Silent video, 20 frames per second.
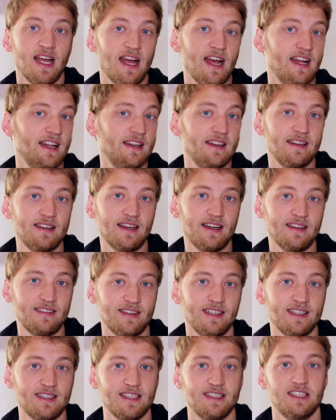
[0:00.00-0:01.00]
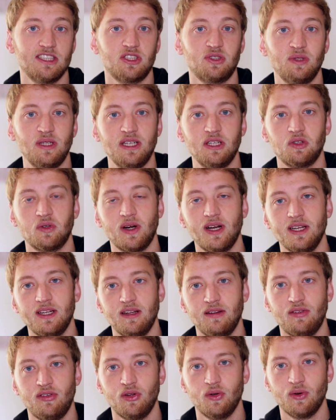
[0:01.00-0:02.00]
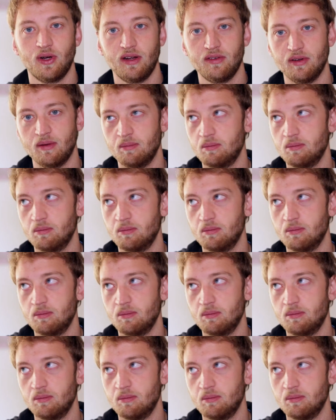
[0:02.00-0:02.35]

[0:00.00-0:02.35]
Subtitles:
And I think this is really great if you have